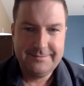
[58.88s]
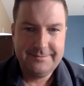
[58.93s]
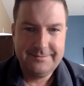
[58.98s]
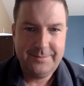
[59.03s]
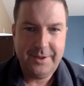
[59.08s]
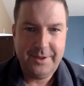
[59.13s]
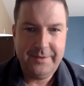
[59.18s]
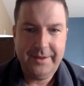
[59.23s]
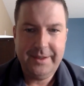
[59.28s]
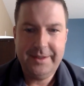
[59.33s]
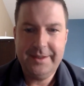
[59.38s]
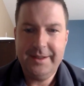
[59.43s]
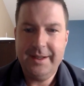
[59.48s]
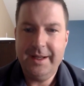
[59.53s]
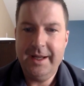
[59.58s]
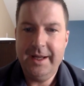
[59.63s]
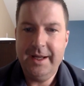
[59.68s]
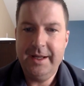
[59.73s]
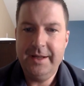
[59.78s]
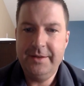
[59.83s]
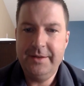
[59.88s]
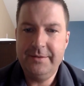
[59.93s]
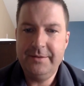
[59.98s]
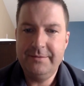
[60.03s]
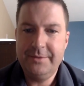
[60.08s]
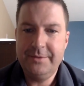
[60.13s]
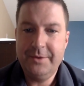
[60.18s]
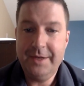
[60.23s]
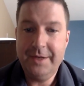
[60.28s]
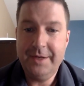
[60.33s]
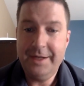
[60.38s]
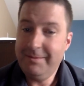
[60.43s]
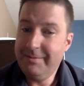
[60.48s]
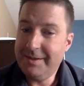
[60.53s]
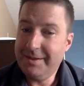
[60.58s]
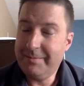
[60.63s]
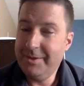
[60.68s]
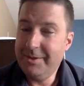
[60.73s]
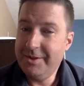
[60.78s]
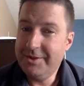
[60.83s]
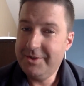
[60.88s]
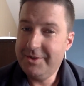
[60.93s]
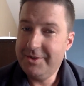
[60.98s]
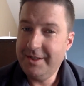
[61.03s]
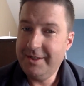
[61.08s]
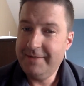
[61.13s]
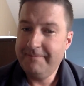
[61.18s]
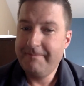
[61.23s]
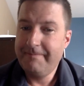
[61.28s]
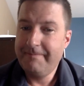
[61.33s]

Perfect. And Graham McMurtry,